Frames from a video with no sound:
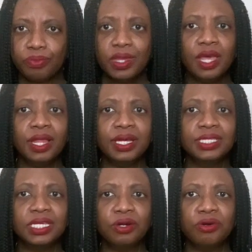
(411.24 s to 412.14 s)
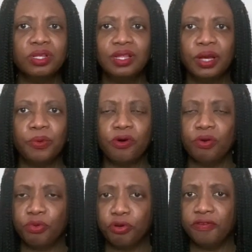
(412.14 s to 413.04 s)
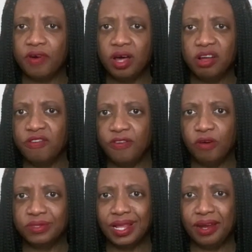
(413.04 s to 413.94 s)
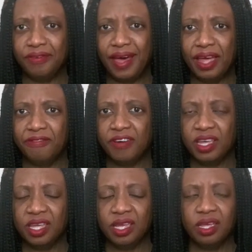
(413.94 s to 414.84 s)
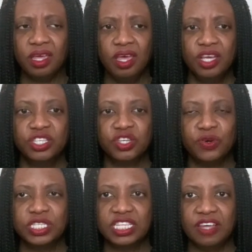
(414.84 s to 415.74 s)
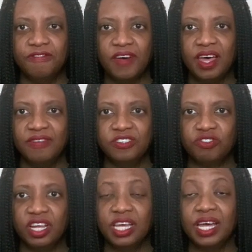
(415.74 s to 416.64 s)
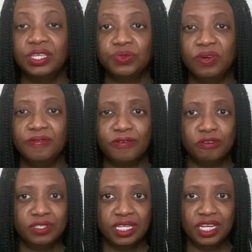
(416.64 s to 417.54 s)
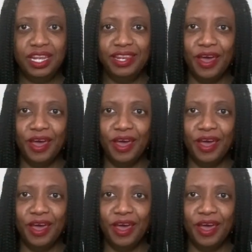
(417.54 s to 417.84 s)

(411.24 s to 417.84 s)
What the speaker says: Like I said earlier, like Word of Honor involves a lot of eye fucking. So it's like 5 straight guys who at first didn't